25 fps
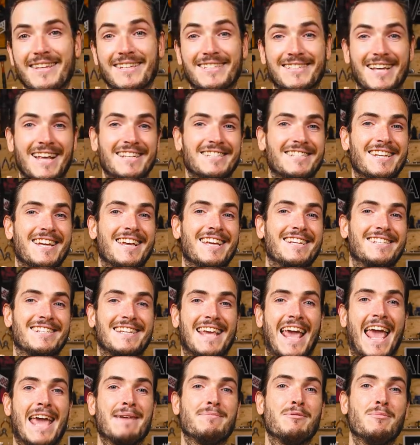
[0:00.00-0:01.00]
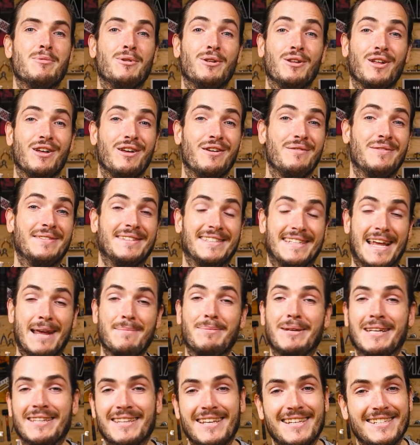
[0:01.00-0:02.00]
The sensor is capable of
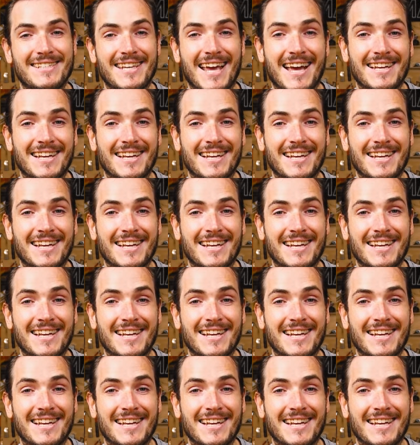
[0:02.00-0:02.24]
sampling these